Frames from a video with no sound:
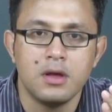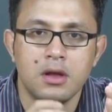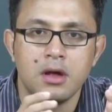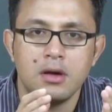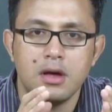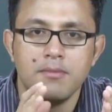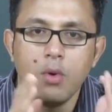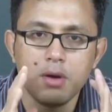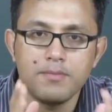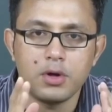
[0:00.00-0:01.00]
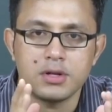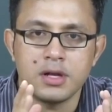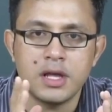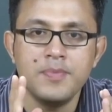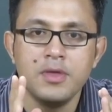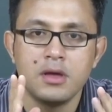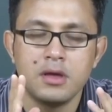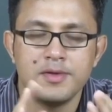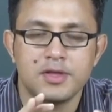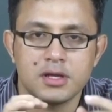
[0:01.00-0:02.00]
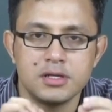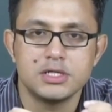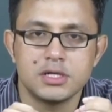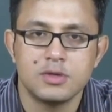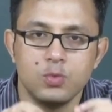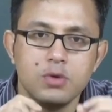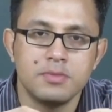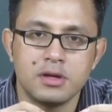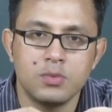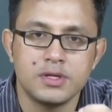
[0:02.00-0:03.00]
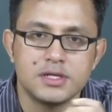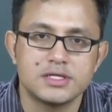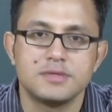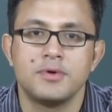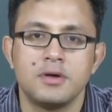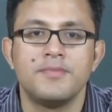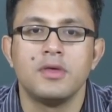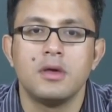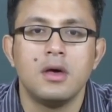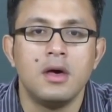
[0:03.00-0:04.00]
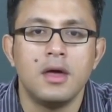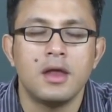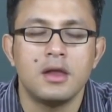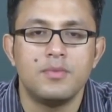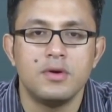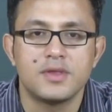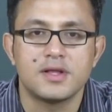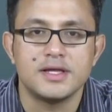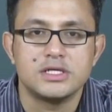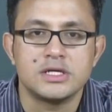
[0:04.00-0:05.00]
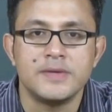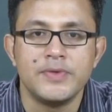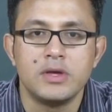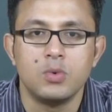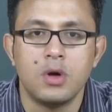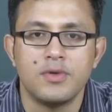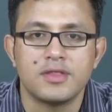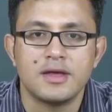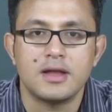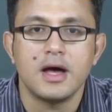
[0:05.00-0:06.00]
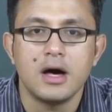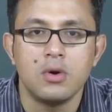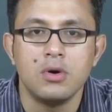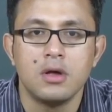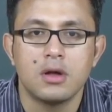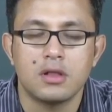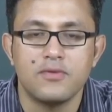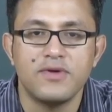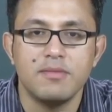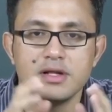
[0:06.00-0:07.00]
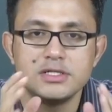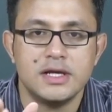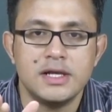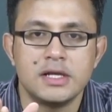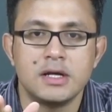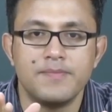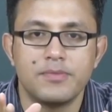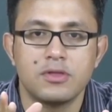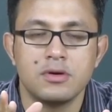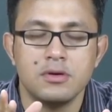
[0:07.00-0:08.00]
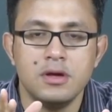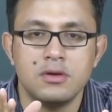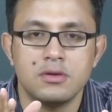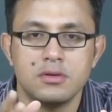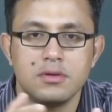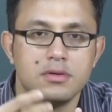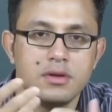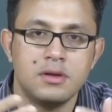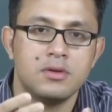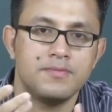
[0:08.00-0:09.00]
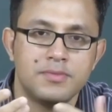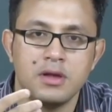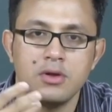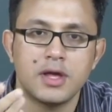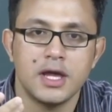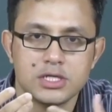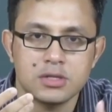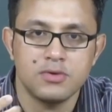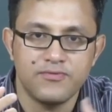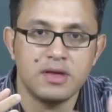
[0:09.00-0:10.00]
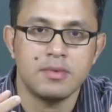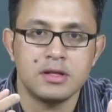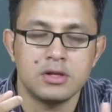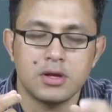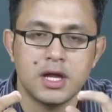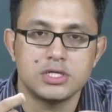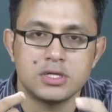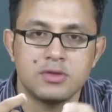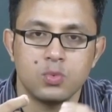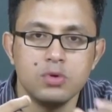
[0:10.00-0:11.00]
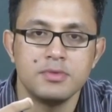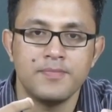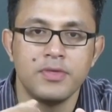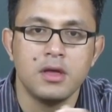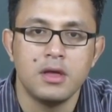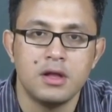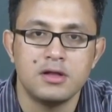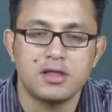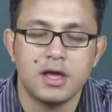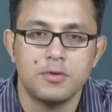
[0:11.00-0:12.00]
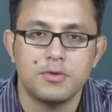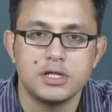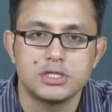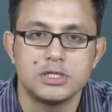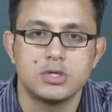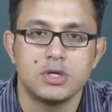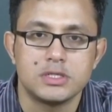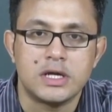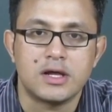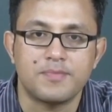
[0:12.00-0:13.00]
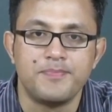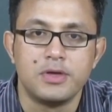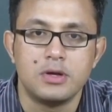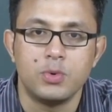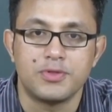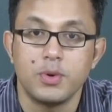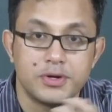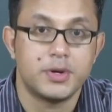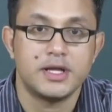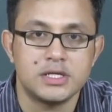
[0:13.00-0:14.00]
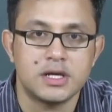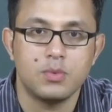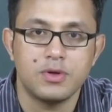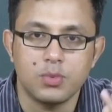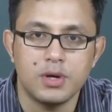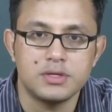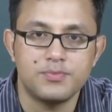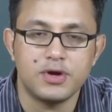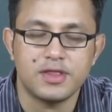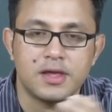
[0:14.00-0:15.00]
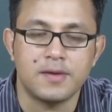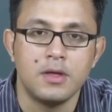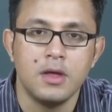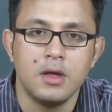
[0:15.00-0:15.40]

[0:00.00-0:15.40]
Now, more importantly, is the condition of the woman we touched upon uh, in a previous lecture where we said how the female gender, so you know, the, you know, the location of the female, the location of the woman in this kind of cultural context was quite tragic, was quite depressing,